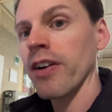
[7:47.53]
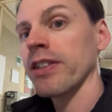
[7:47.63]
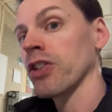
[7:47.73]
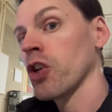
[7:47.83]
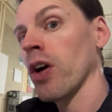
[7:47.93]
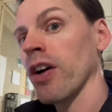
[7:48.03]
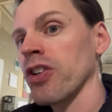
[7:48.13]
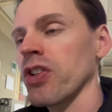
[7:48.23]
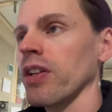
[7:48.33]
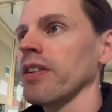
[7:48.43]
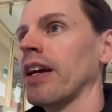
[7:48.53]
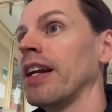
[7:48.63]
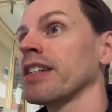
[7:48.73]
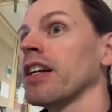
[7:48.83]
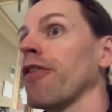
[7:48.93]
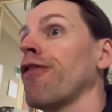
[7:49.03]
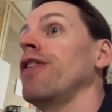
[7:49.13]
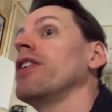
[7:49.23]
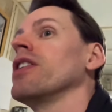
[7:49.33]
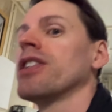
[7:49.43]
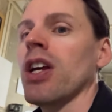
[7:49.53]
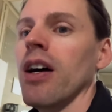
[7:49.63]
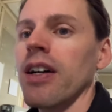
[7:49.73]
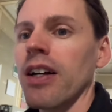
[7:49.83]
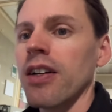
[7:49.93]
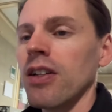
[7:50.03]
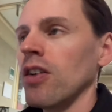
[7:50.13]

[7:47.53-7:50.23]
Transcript: are charged, and it's gonna feel a tug